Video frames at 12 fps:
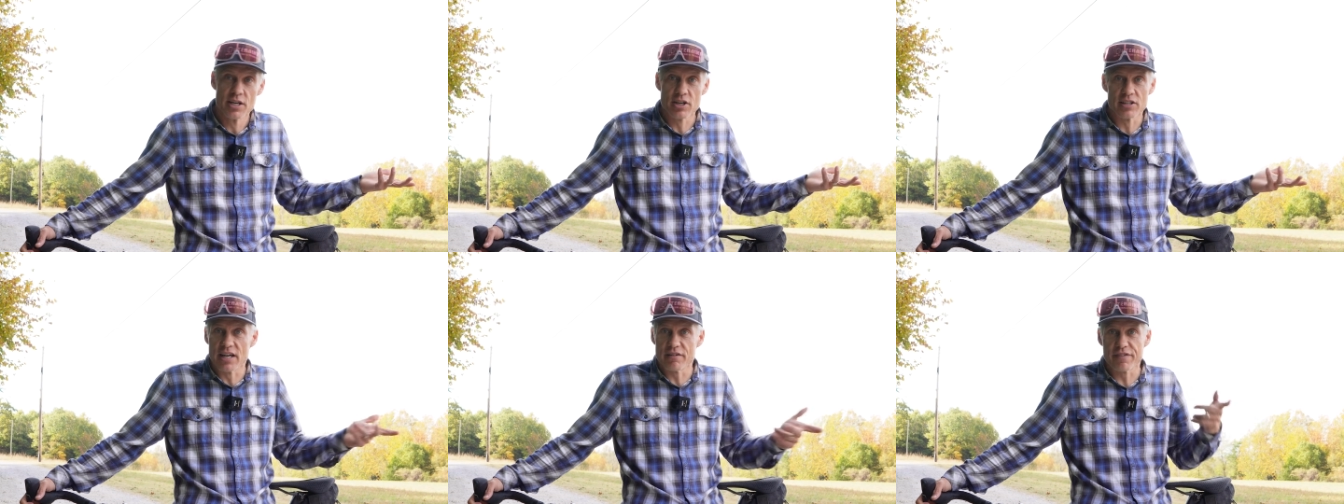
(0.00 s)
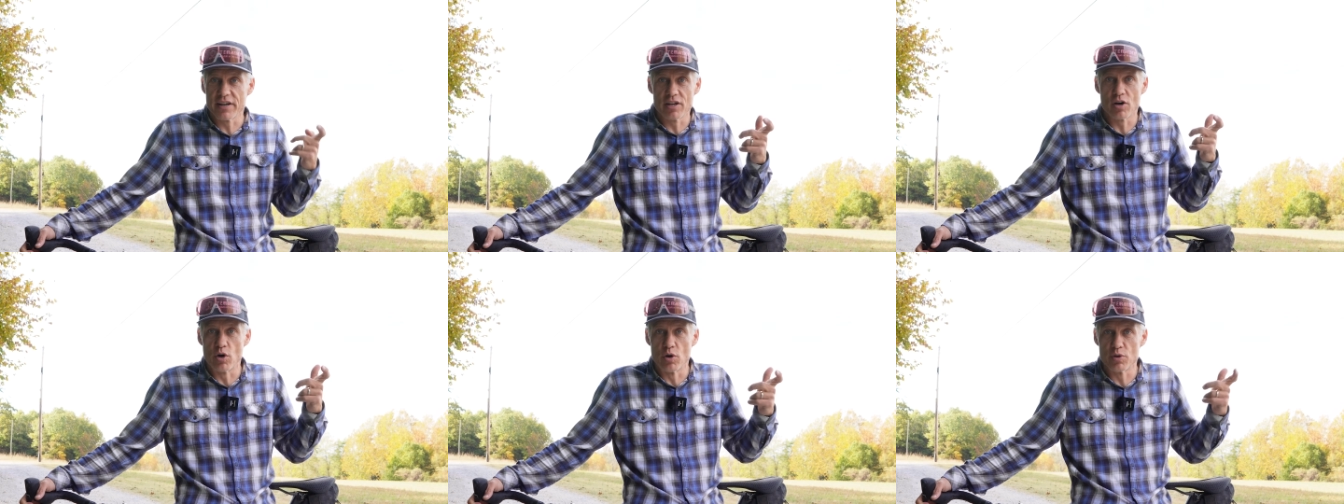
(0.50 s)
Could not find
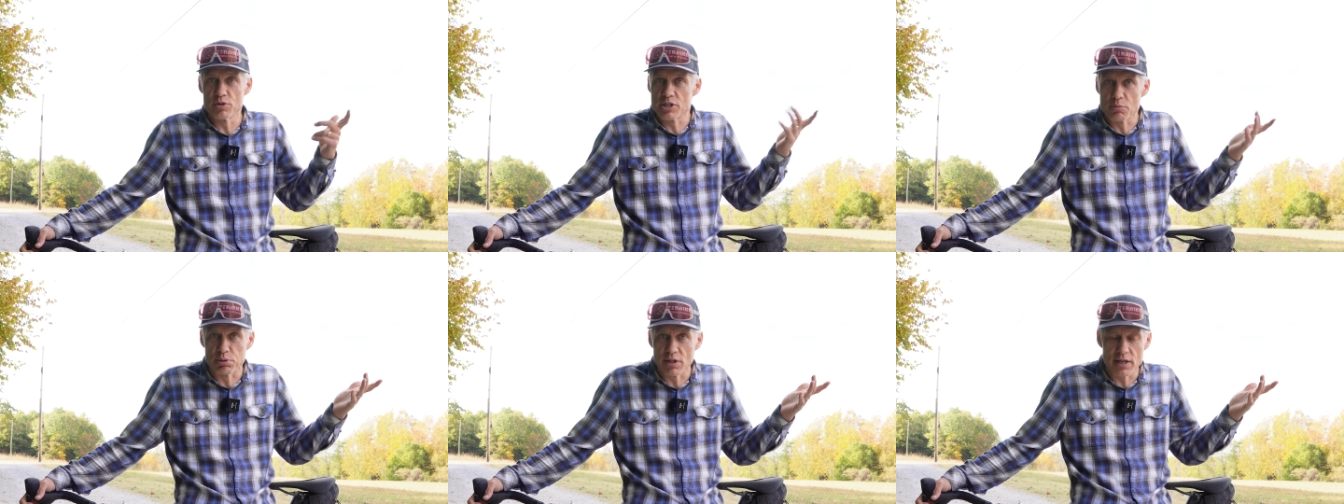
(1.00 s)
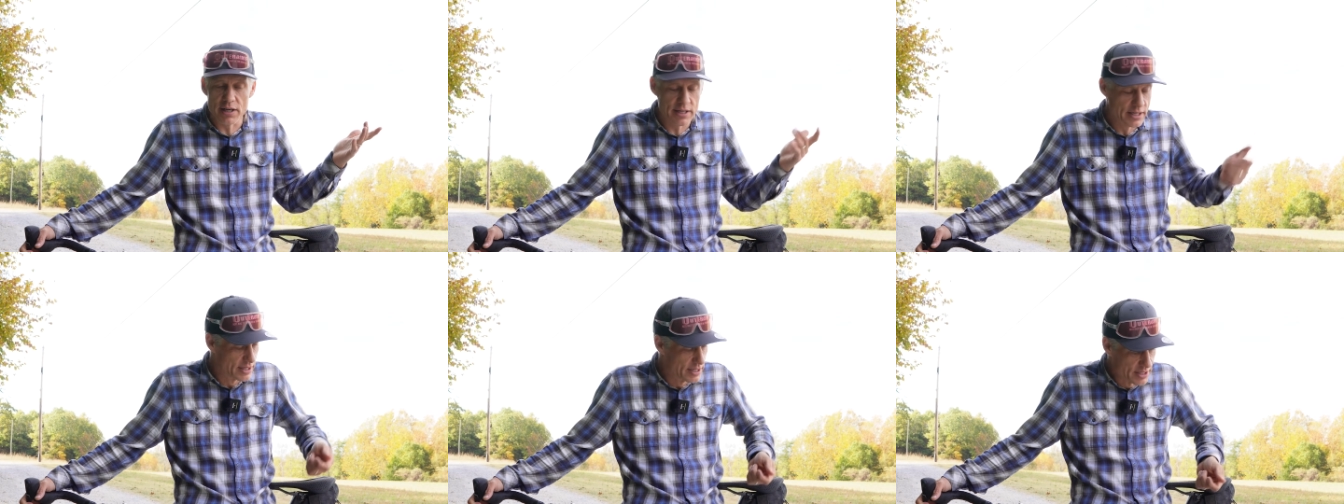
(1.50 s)
a hole to
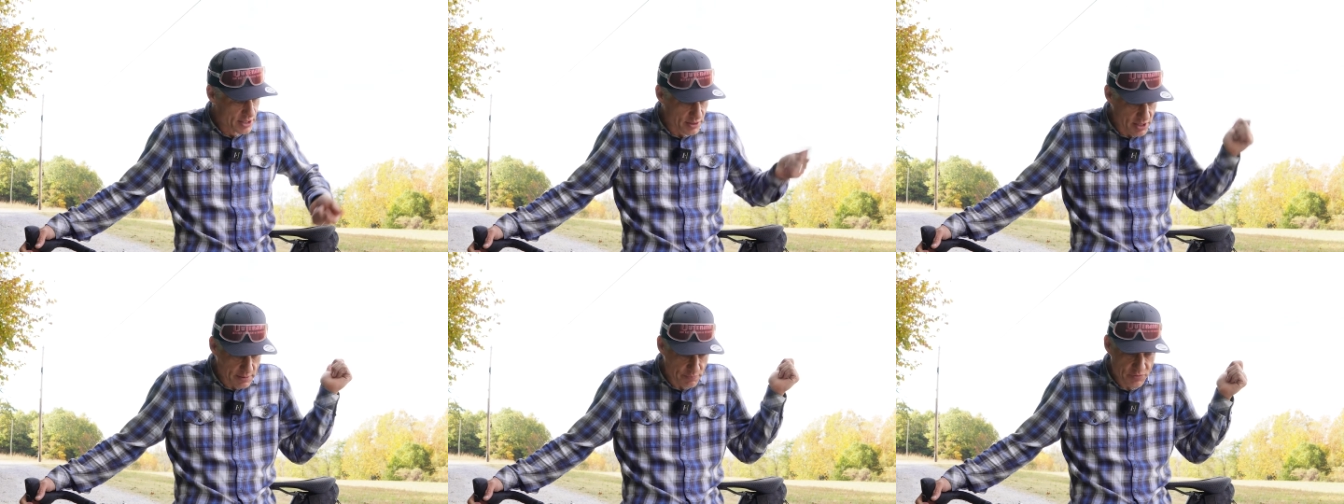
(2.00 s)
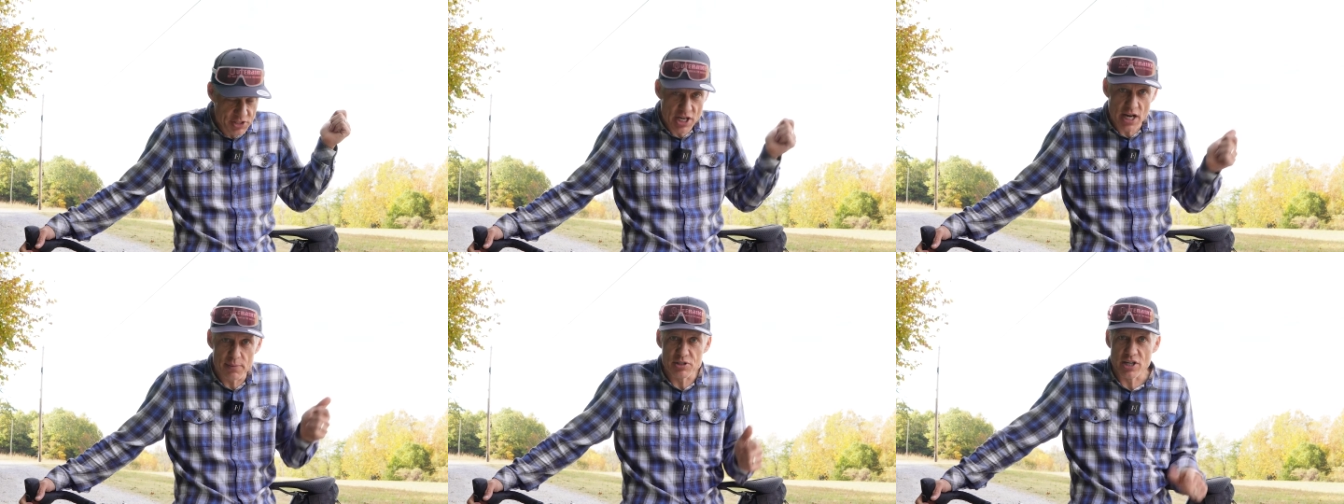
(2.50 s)
plug, so just
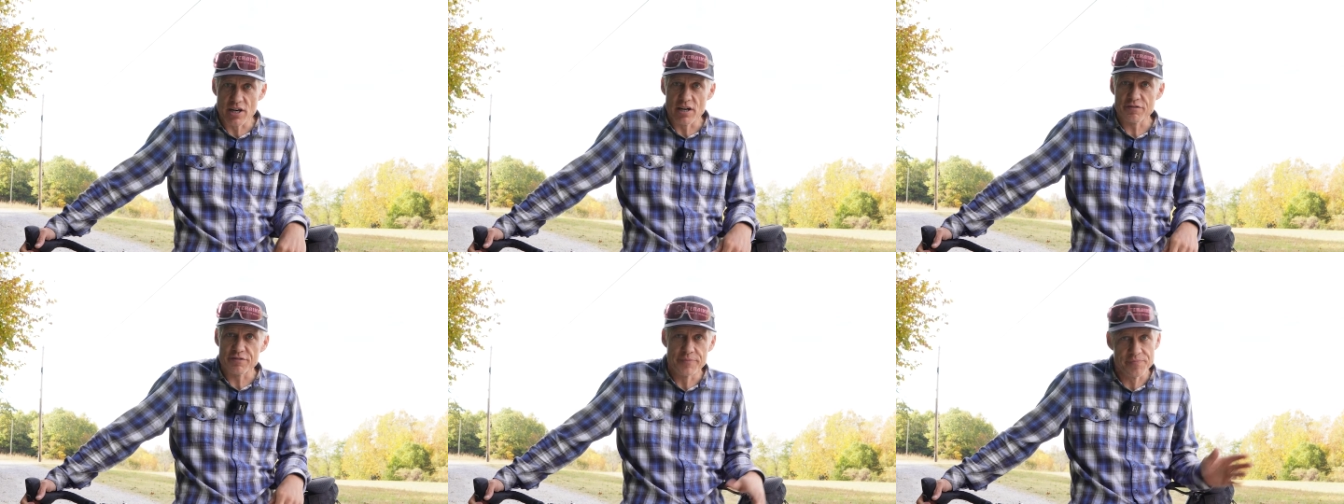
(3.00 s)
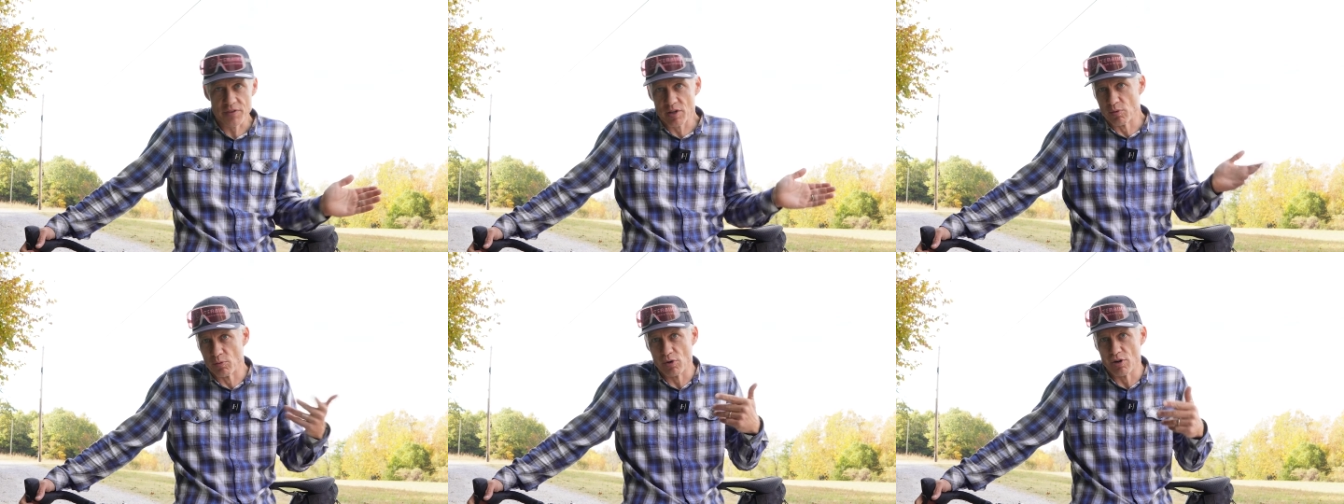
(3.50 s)
topped it off,
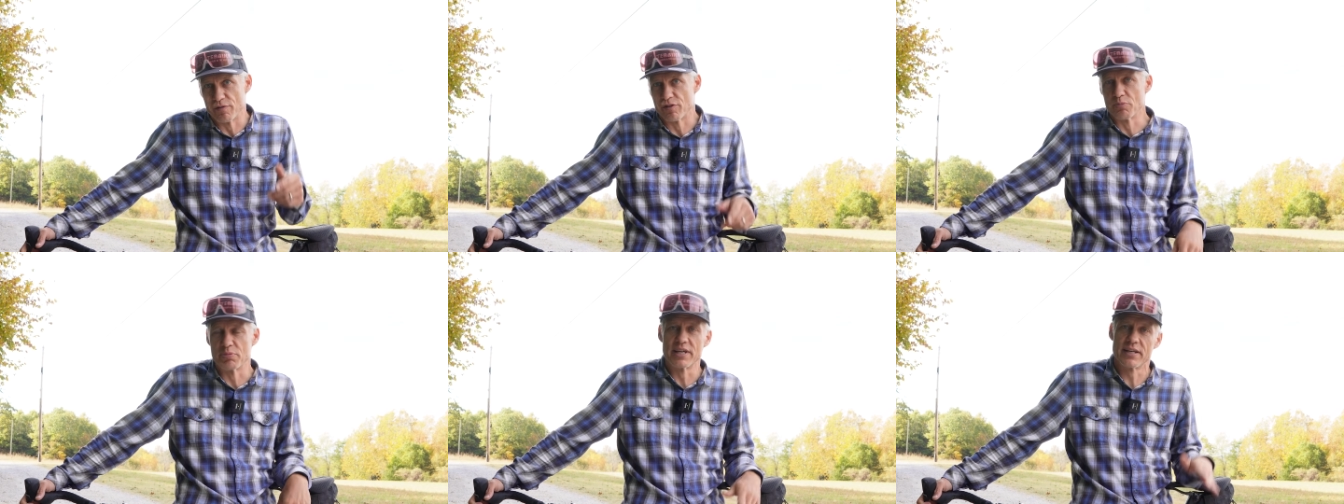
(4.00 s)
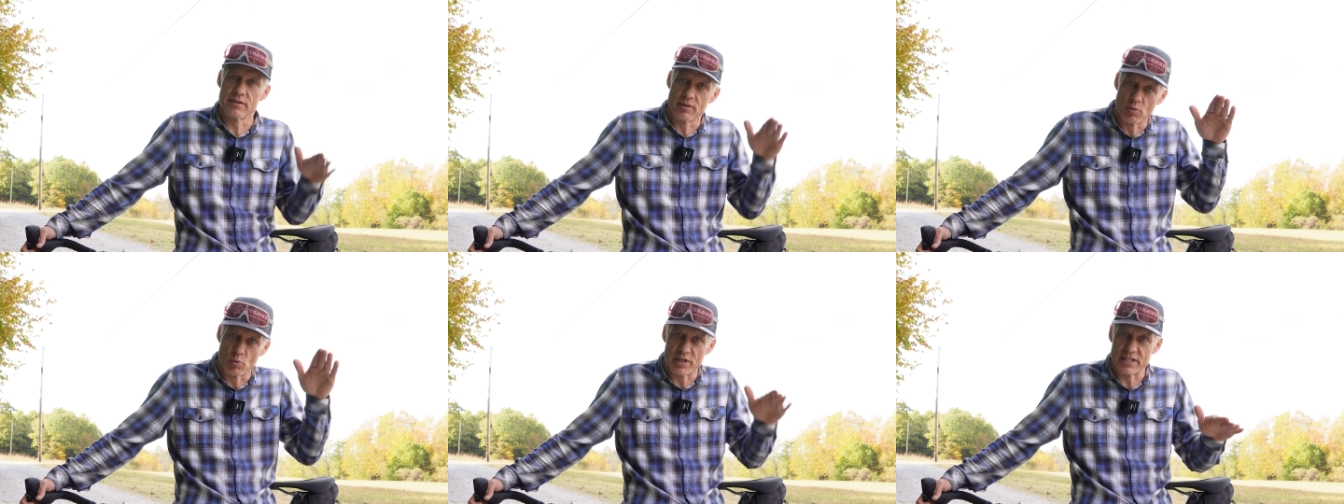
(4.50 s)
rode for a bit,
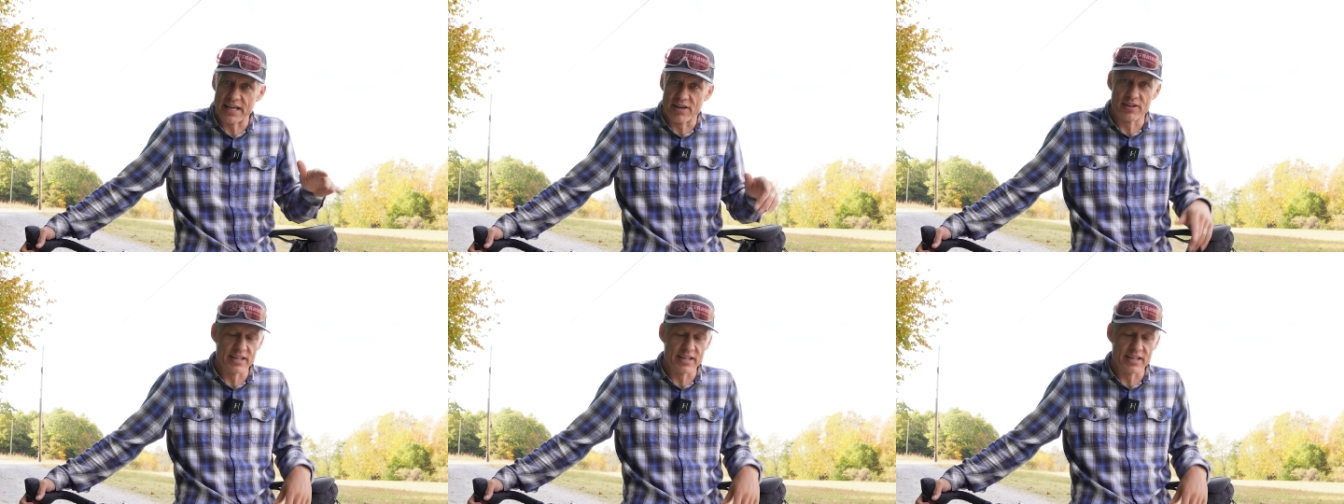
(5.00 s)
went down